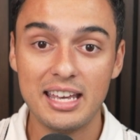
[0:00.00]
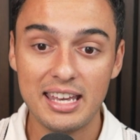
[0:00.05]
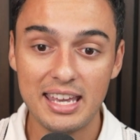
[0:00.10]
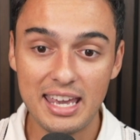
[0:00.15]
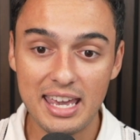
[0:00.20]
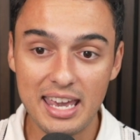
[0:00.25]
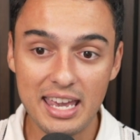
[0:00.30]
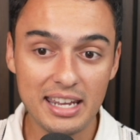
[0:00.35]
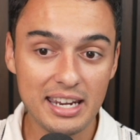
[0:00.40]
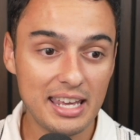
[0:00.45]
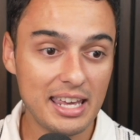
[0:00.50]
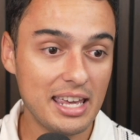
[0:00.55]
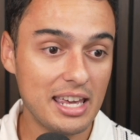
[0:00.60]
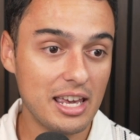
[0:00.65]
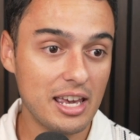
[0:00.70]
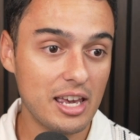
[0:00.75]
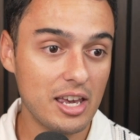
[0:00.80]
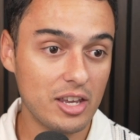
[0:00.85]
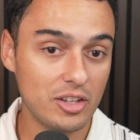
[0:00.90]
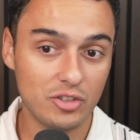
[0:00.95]
it
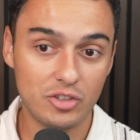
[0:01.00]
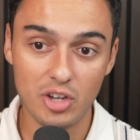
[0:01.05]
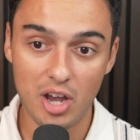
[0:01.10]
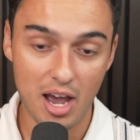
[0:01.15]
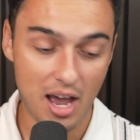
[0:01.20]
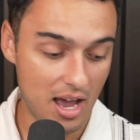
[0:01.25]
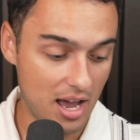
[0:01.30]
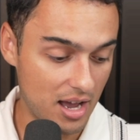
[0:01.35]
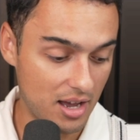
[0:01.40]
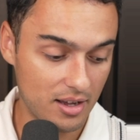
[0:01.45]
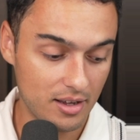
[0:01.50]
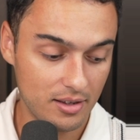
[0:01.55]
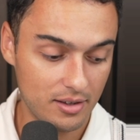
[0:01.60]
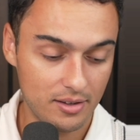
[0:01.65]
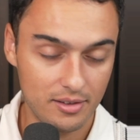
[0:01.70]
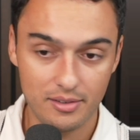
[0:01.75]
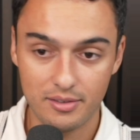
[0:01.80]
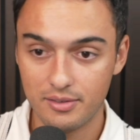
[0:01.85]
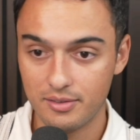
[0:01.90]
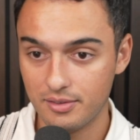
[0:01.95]
is, so
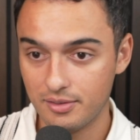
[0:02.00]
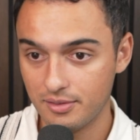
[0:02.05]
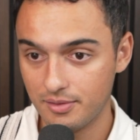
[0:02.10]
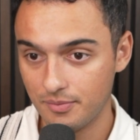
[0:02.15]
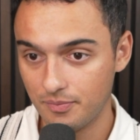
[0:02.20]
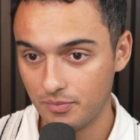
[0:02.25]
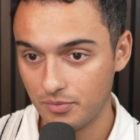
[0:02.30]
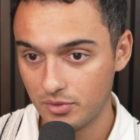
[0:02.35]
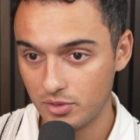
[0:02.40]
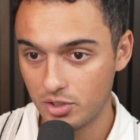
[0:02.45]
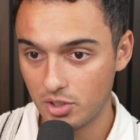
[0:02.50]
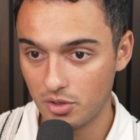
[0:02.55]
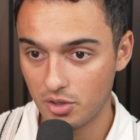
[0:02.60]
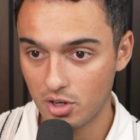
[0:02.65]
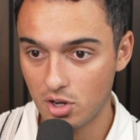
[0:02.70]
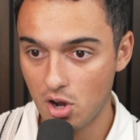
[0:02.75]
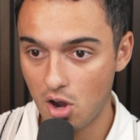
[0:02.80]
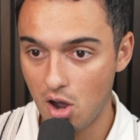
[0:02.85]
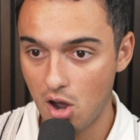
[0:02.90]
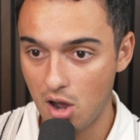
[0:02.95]
the
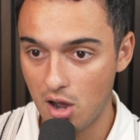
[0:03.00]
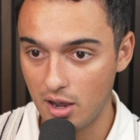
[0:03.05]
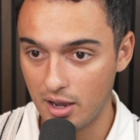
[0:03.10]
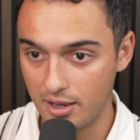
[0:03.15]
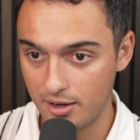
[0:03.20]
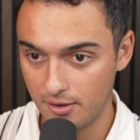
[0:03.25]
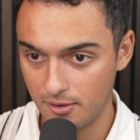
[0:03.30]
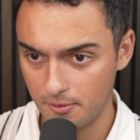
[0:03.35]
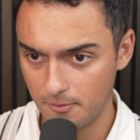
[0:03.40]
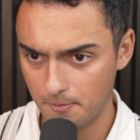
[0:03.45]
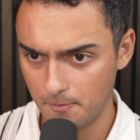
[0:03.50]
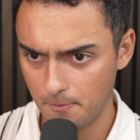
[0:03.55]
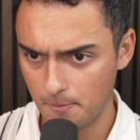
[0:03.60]
con